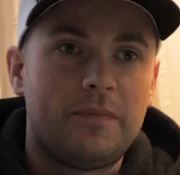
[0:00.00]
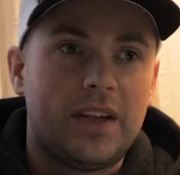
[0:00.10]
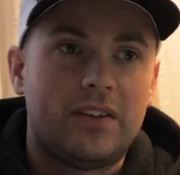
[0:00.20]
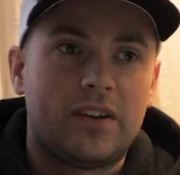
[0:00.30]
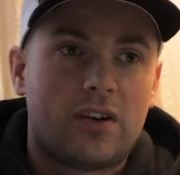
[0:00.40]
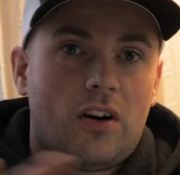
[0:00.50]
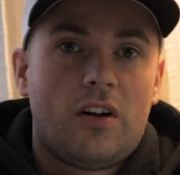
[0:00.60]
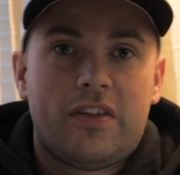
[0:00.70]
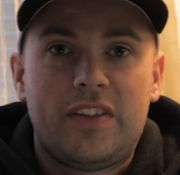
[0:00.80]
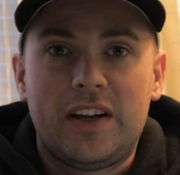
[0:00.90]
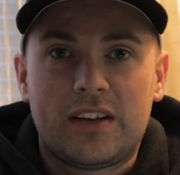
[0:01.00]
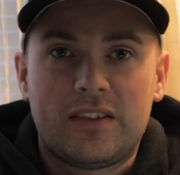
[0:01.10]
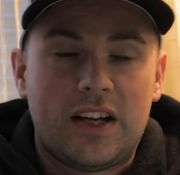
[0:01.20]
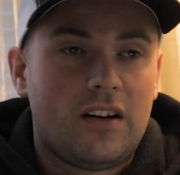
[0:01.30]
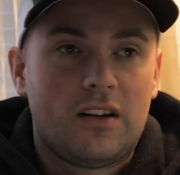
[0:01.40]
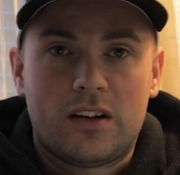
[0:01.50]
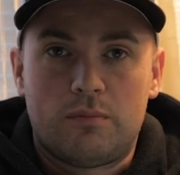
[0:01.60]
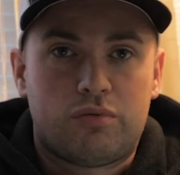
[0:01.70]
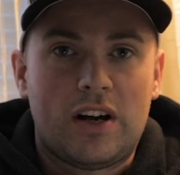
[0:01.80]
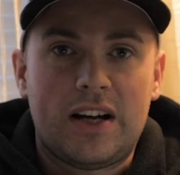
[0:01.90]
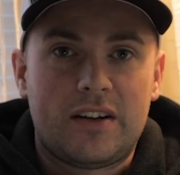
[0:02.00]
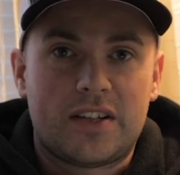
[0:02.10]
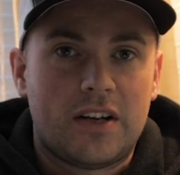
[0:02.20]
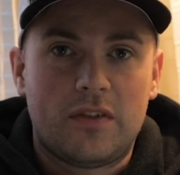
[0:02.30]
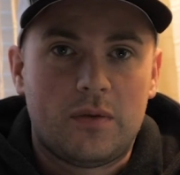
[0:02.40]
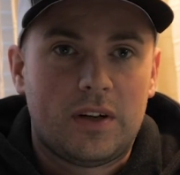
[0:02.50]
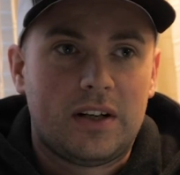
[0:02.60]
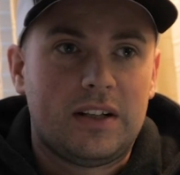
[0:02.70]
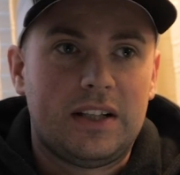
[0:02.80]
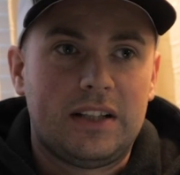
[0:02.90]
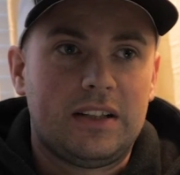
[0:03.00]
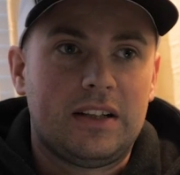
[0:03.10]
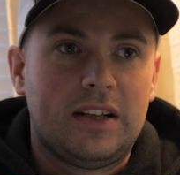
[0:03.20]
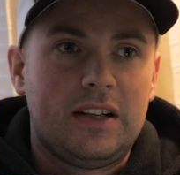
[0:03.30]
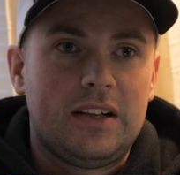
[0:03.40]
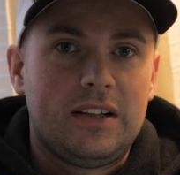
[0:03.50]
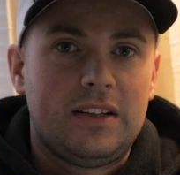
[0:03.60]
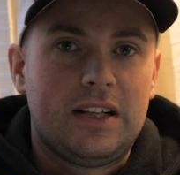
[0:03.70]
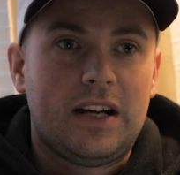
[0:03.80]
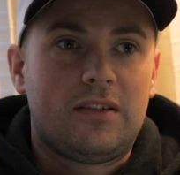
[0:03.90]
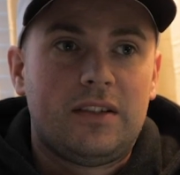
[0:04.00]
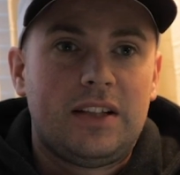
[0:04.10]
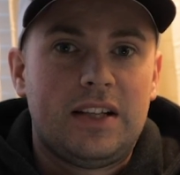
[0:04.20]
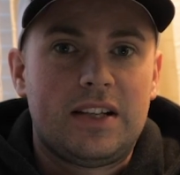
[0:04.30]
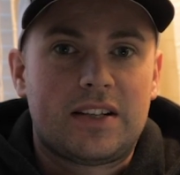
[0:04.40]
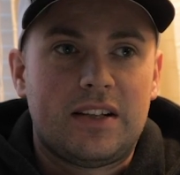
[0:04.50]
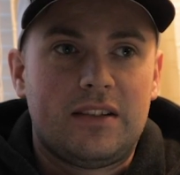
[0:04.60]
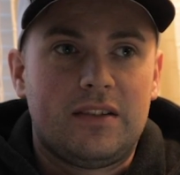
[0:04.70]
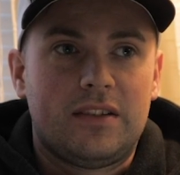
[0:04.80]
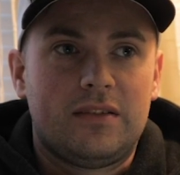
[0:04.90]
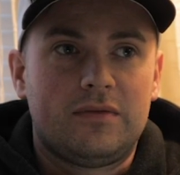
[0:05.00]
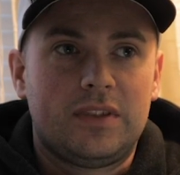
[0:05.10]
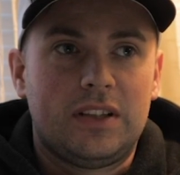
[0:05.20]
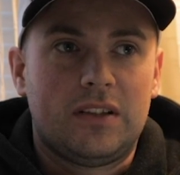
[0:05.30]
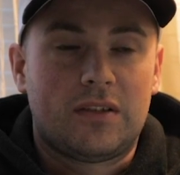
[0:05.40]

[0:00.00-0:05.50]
and they're all thick. They all are briars everywhere. And not only is it, you know,